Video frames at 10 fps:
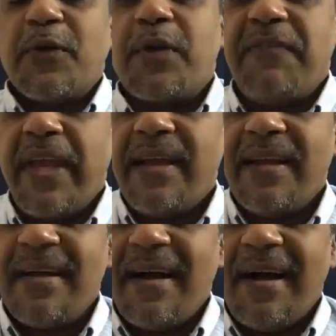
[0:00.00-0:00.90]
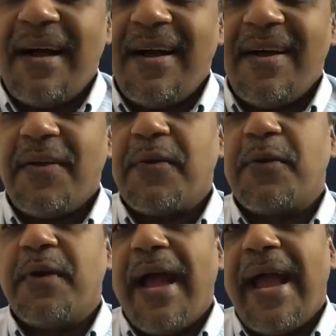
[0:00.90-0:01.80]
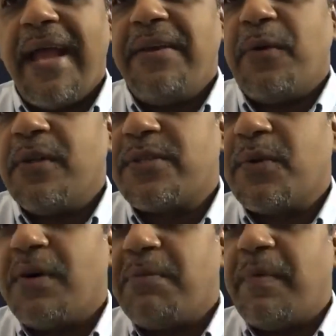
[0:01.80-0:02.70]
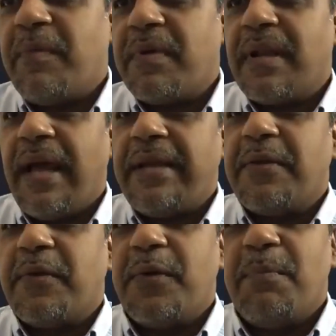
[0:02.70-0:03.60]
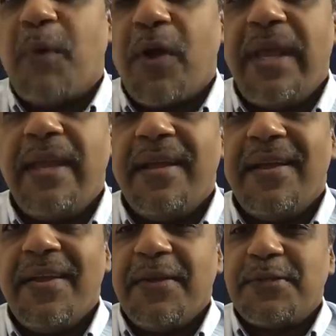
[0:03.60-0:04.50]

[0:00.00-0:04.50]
good evening and also a glad good morning